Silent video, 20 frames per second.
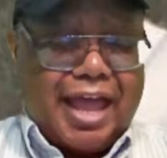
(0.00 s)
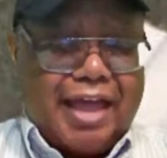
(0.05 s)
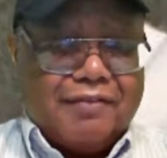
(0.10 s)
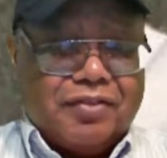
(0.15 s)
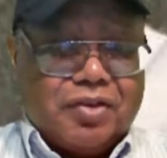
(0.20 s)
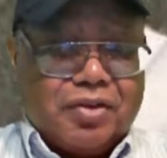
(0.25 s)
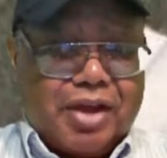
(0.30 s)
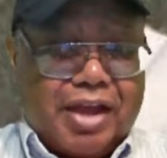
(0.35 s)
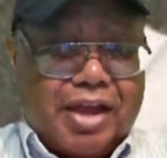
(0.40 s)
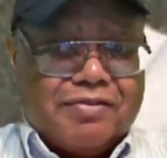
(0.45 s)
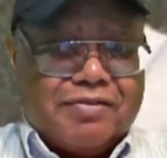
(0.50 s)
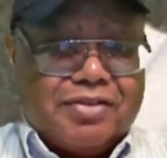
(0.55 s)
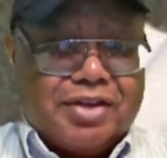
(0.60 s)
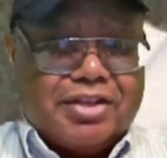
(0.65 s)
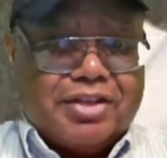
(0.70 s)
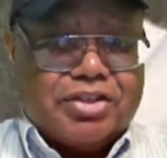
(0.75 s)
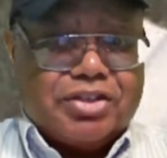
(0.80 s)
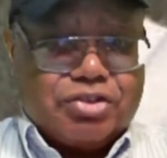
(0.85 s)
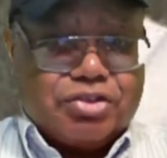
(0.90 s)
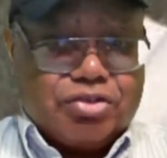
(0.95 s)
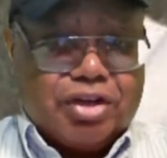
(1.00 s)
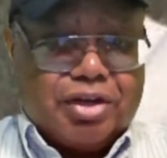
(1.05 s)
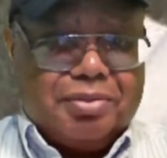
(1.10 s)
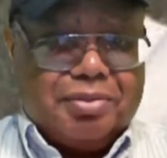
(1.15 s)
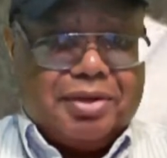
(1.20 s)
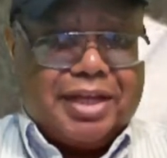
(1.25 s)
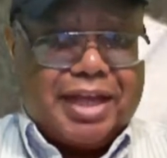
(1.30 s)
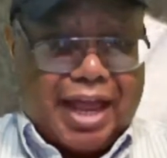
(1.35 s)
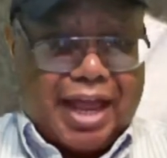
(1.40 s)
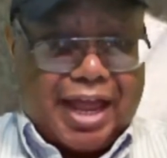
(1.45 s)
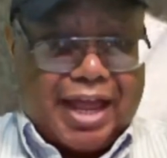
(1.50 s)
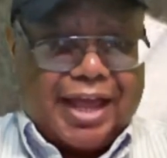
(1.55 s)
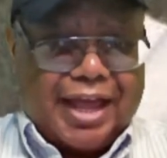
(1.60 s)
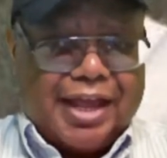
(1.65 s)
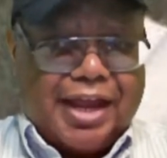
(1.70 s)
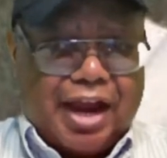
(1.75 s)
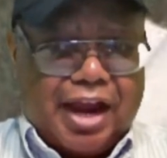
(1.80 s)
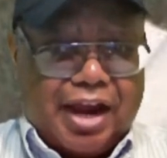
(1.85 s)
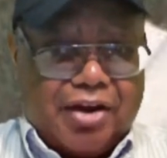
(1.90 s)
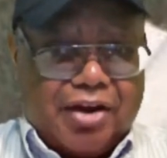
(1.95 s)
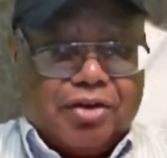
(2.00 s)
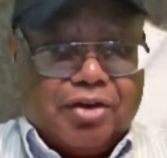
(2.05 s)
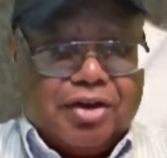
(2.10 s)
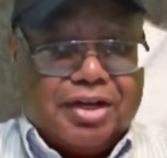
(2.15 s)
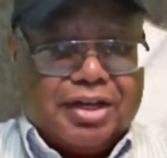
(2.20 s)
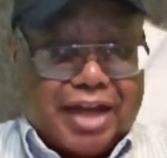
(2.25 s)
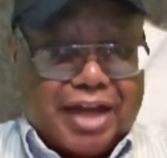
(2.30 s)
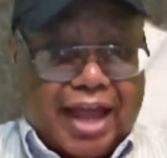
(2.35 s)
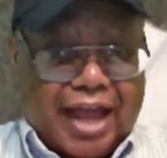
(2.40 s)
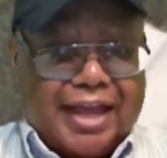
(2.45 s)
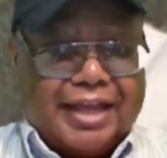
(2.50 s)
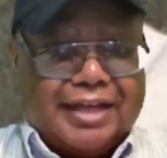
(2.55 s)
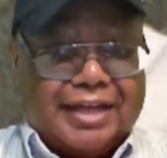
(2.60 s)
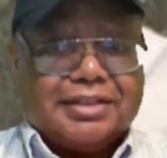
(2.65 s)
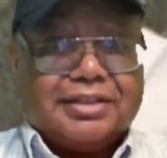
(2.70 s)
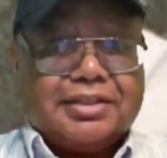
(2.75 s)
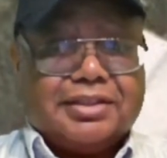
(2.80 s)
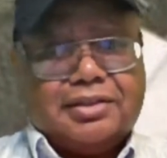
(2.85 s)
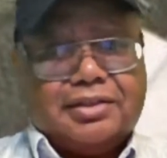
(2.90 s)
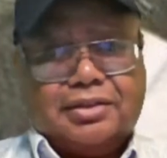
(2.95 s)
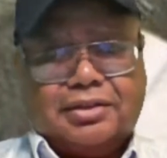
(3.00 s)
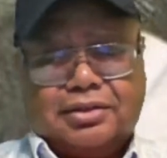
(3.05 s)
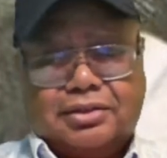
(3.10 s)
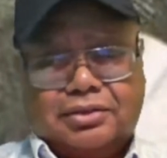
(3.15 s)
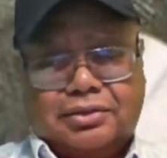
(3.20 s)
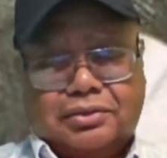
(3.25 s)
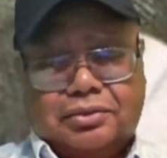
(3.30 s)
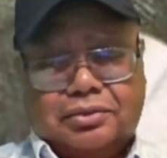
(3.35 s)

they have to have an extremely high iron diet.